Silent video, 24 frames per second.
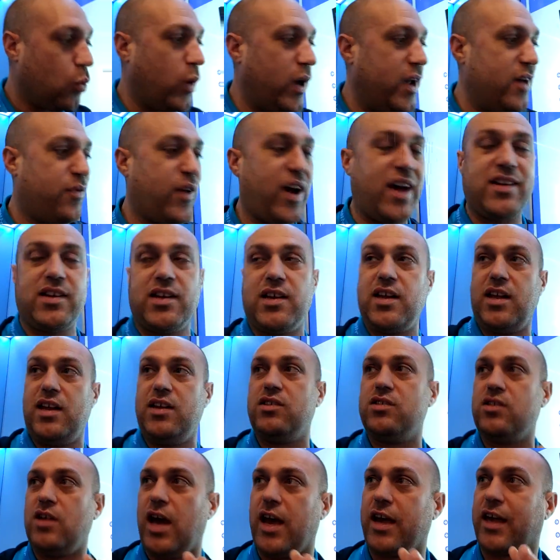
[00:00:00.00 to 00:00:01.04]
We have added
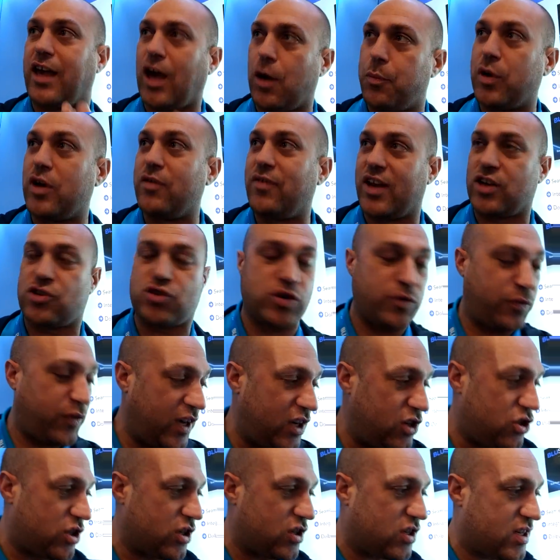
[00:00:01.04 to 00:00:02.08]
in a couple of extra
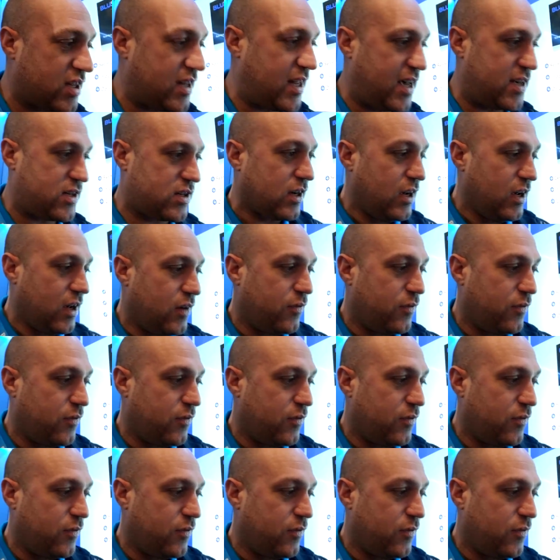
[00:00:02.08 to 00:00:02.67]
features to this.